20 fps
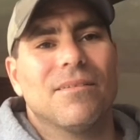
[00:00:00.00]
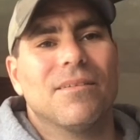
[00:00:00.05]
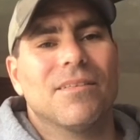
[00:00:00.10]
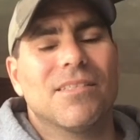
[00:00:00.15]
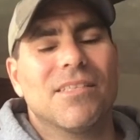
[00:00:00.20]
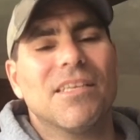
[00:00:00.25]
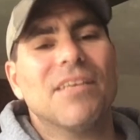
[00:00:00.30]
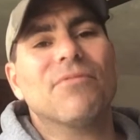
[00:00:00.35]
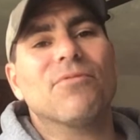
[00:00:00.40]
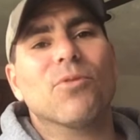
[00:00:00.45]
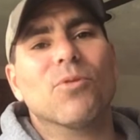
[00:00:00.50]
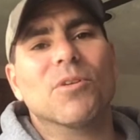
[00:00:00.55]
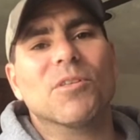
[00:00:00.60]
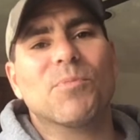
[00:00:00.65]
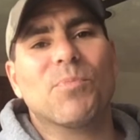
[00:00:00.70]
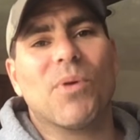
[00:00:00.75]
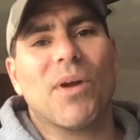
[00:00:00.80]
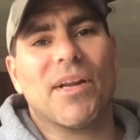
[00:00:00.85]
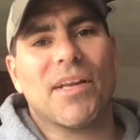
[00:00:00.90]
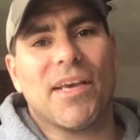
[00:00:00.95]
Seafloor
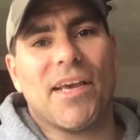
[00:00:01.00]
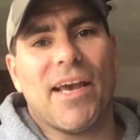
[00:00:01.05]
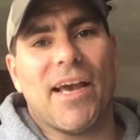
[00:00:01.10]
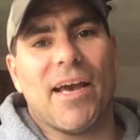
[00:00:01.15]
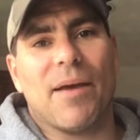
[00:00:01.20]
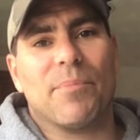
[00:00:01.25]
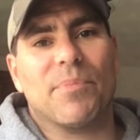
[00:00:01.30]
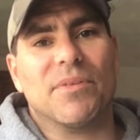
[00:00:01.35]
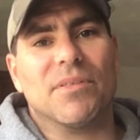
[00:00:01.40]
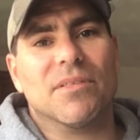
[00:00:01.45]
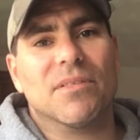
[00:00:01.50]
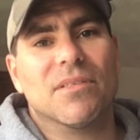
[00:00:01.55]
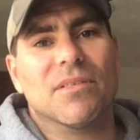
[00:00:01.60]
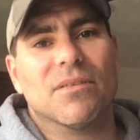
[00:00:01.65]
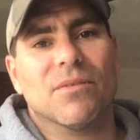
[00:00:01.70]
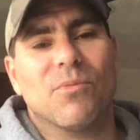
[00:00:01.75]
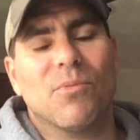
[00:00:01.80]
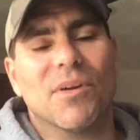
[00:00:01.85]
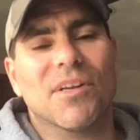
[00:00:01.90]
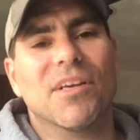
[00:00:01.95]
spreading happens
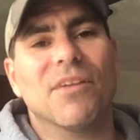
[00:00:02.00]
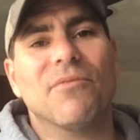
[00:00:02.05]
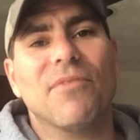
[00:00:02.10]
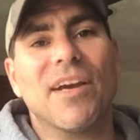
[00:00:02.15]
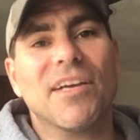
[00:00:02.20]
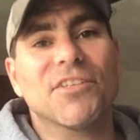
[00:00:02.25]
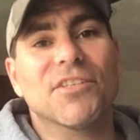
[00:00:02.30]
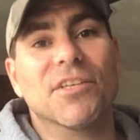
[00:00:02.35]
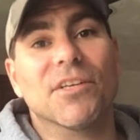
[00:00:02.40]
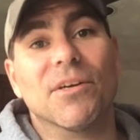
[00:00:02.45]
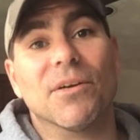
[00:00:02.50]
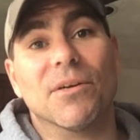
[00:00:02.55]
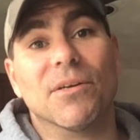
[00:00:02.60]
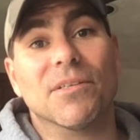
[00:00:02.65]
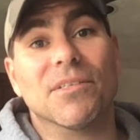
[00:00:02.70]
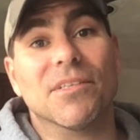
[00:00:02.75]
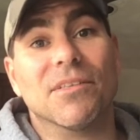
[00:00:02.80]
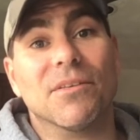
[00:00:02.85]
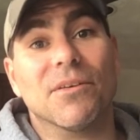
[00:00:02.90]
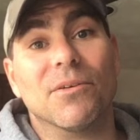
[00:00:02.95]
when convection
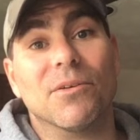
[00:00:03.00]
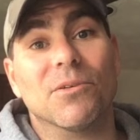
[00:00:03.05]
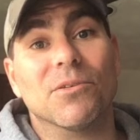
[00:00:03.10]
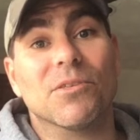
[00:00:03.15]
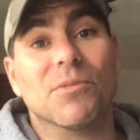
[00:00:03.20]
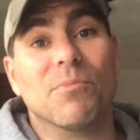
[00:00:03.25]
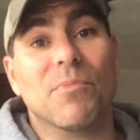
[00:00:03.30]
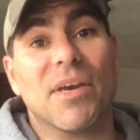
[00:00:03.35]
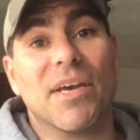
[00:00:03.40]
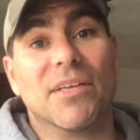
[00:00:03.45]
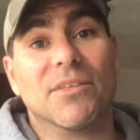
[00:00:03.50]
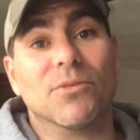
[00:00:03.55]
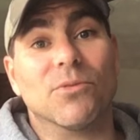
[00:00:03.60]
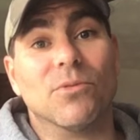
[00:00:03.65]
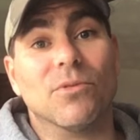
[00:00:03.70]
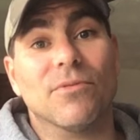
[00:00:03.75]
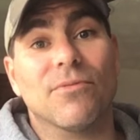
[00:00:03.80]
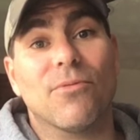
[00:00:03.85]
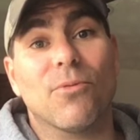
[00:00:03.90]
currents in the Earth's mantle